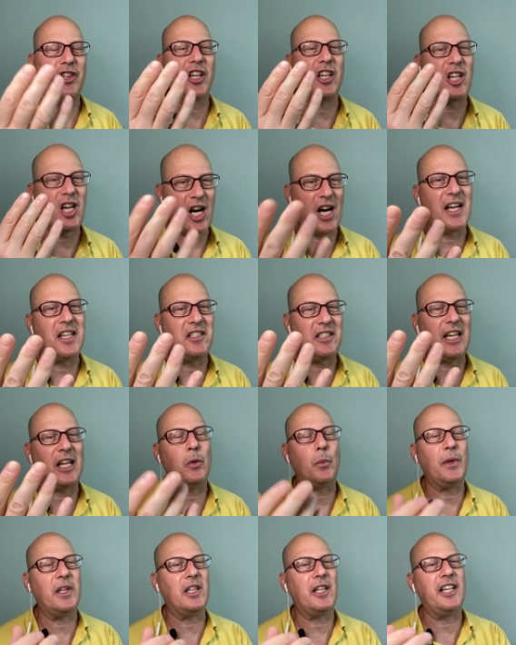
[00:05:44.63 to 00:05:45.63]
the content
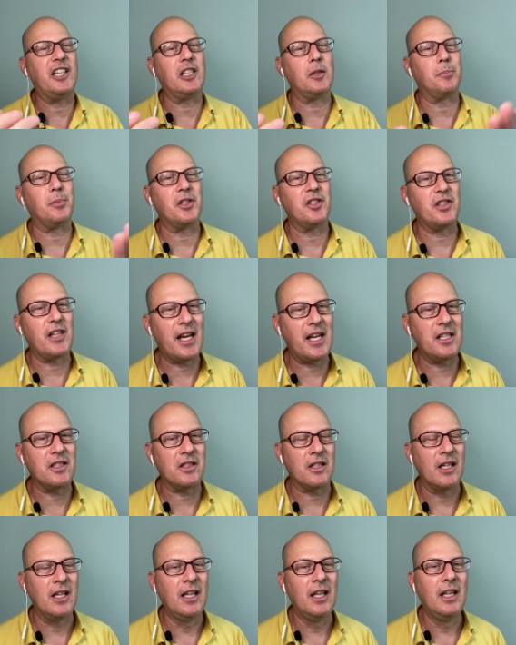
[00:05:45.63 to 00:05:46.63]
we'd like to present,
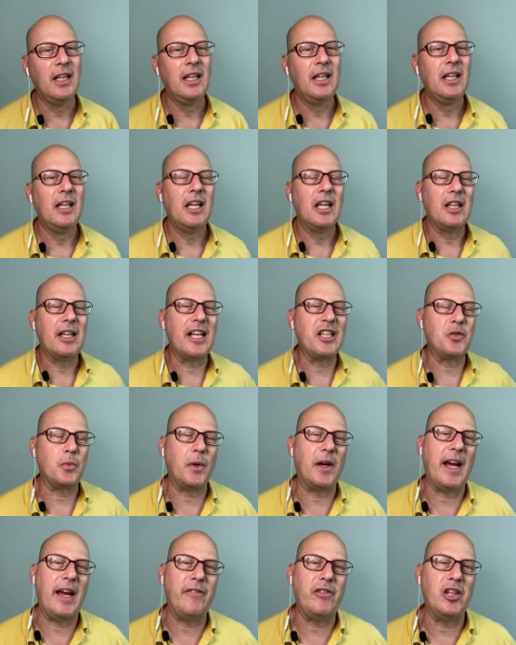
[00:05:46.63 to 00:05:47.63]
that's
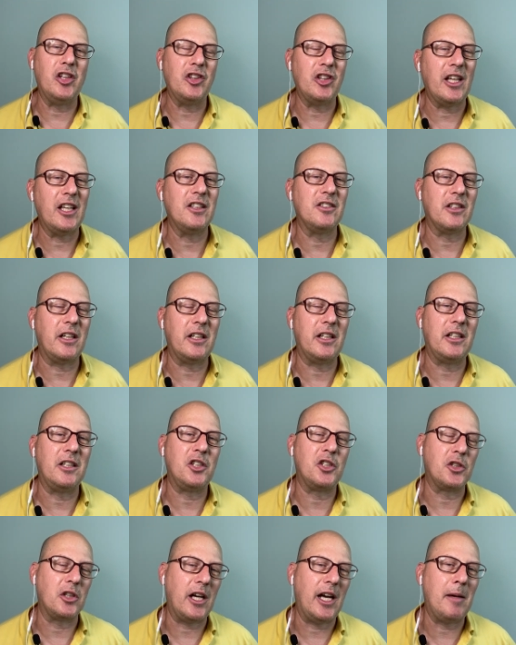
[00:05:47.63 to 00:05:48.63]
where having things on a
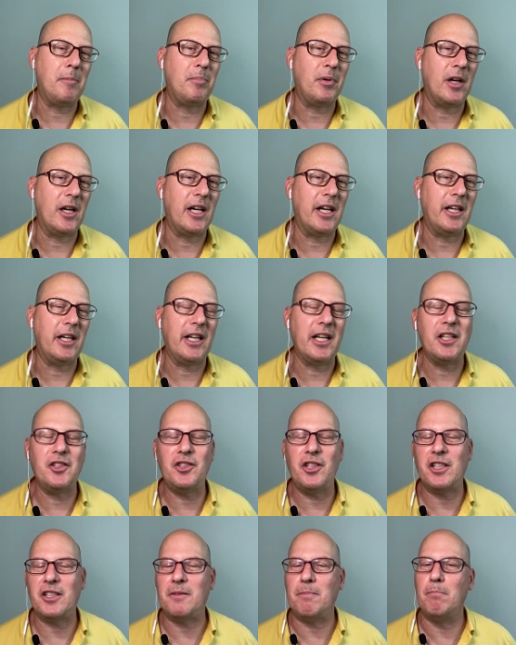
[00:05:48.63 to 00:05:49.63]
tripod and
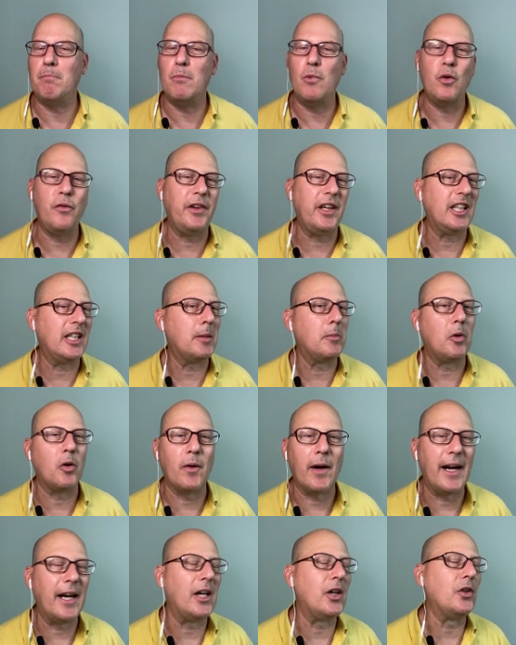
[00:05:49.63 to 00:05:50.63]
just moving them
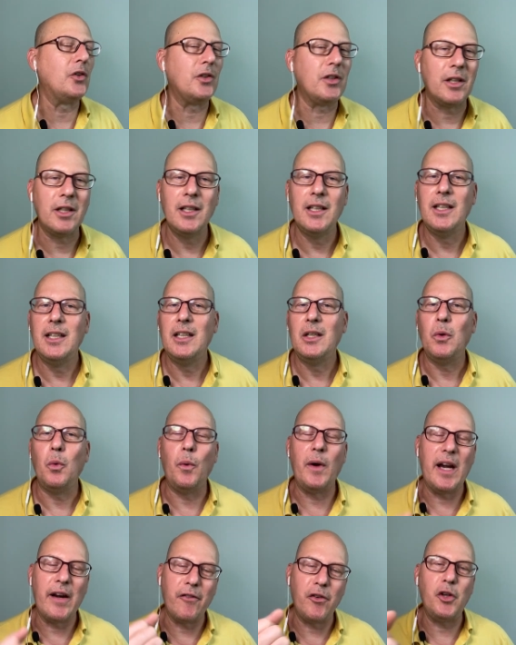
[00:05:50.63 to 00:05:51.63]
around
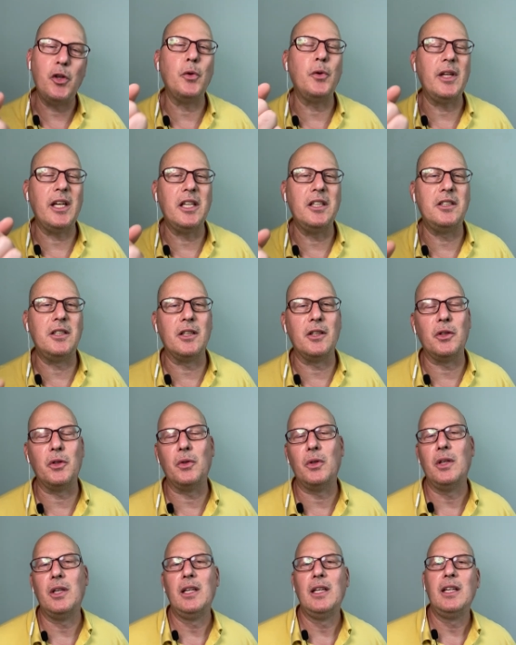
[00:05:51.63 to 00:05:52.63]
whenever you need
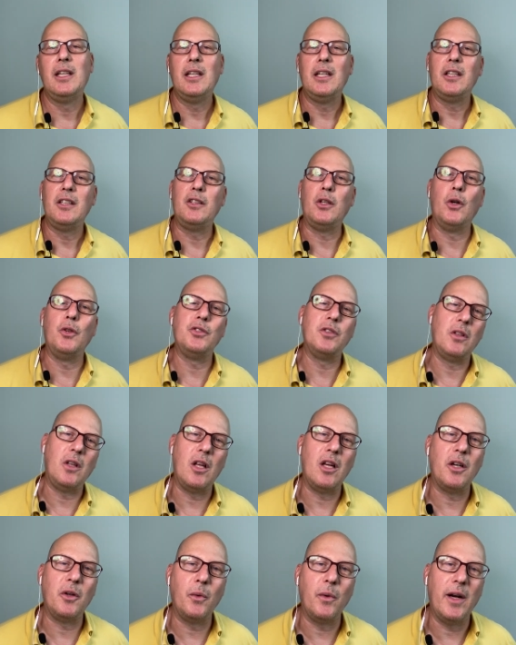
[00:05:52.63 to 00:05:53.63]
to goes a
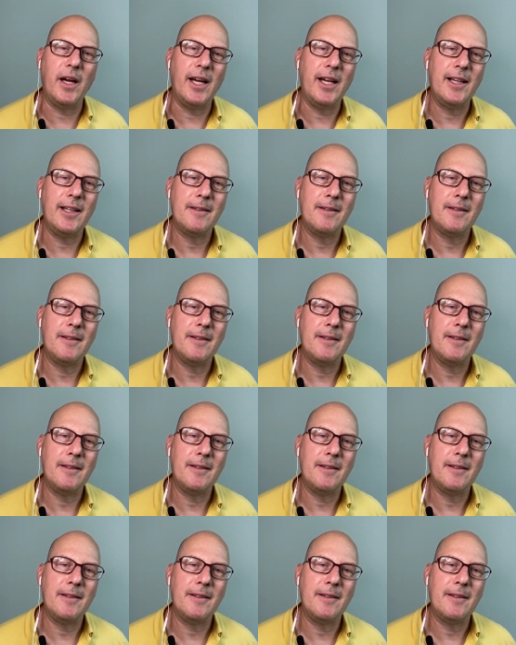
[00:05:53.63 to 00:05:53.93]
long way.